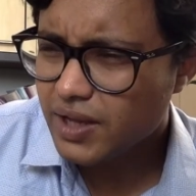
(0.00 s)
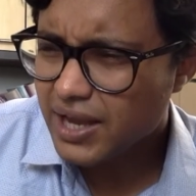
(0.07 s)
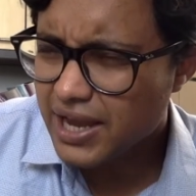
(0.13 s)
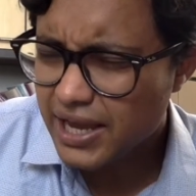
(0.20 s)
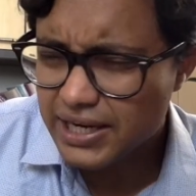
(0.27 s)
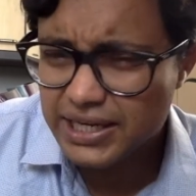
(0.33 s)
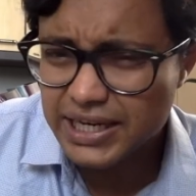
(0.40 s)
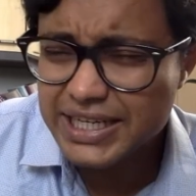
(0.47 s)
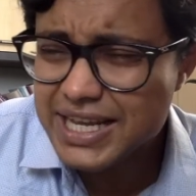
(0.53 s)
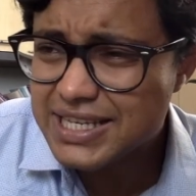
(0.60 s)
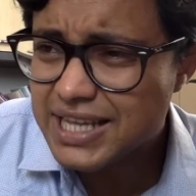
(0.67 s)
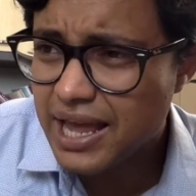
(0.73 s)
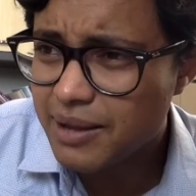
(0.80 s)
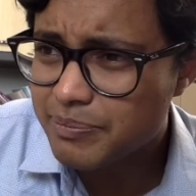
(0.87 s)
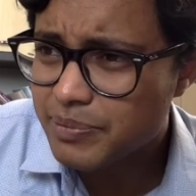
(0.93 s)
and it has
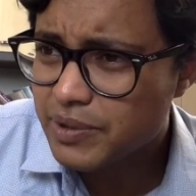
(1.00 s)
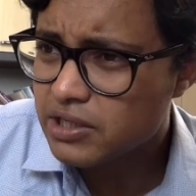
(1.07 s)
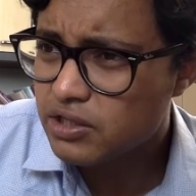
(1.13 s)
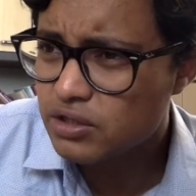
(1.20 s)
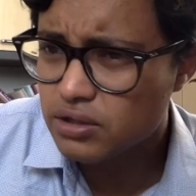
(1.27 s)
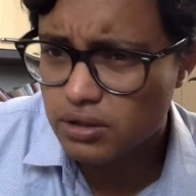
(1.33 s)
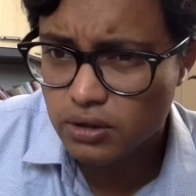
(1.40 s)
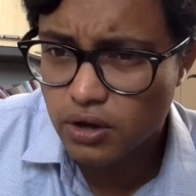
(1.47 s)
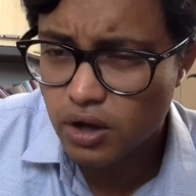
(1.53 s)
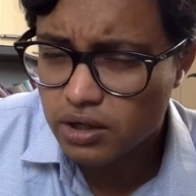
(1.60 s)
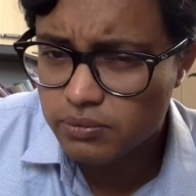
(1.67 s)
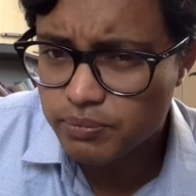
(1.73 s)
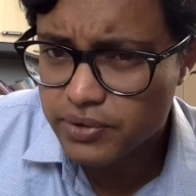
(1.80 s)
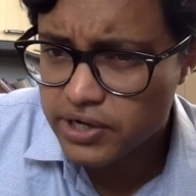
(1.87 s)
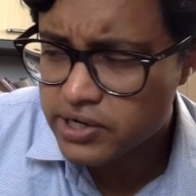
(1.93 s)
happened a
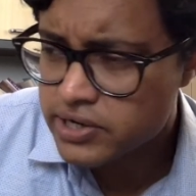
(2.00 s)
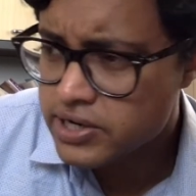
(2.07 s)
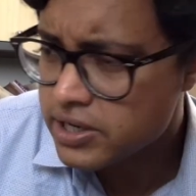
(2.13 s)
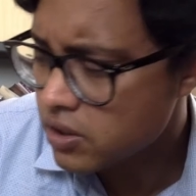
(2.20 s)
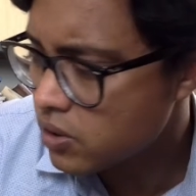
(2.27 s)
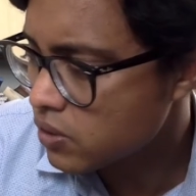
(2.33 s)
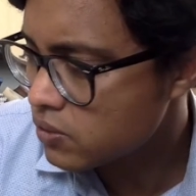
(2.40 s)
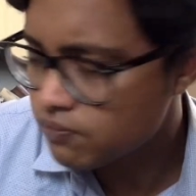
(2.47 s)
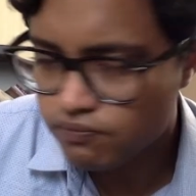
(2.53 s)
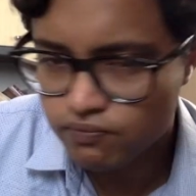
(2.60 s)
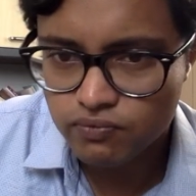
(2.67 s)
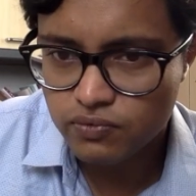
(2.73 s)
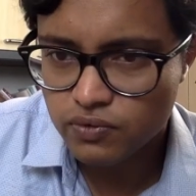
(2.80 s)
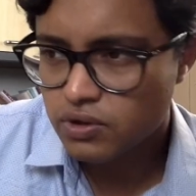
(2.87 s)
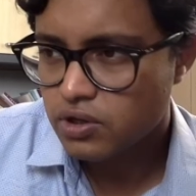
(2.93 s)
long period ago.
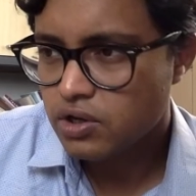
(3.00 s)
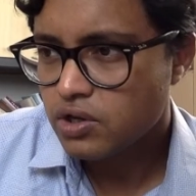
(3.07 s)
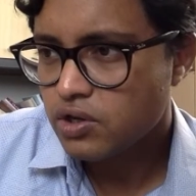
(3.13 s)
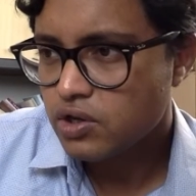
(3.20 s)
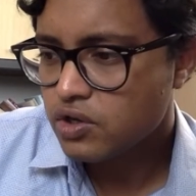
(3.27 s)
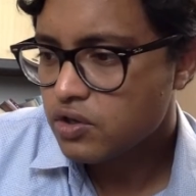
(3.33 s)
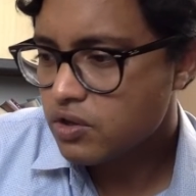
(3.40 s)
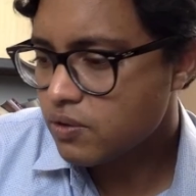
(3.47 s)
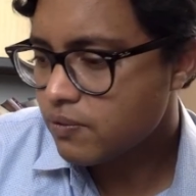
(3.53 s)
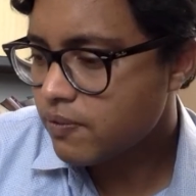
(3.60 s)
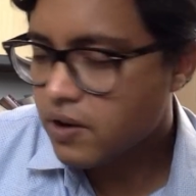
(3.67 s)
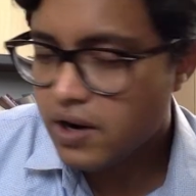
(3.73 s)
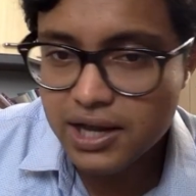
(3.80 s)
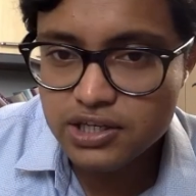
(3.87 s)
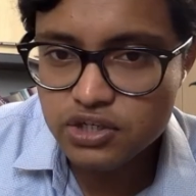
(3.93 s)
Now, for
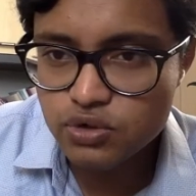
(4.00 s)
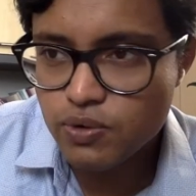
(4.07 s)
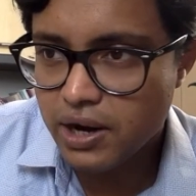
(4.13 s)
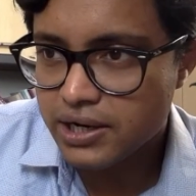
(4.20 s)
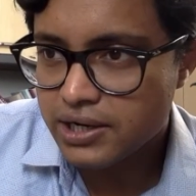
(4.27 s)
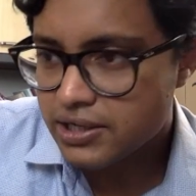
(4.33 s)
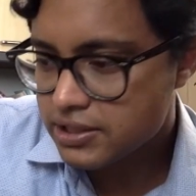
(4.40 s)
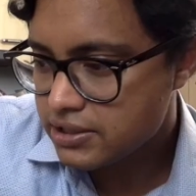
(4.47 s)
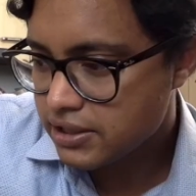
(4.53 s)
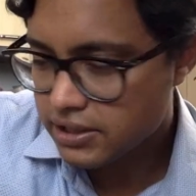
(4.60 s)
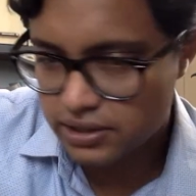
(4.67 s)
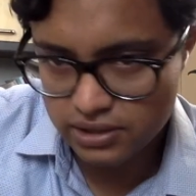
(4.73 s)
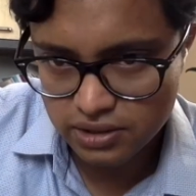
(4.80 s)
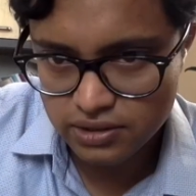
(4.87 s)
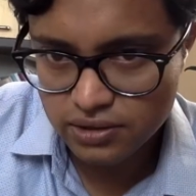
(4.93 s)
us to understand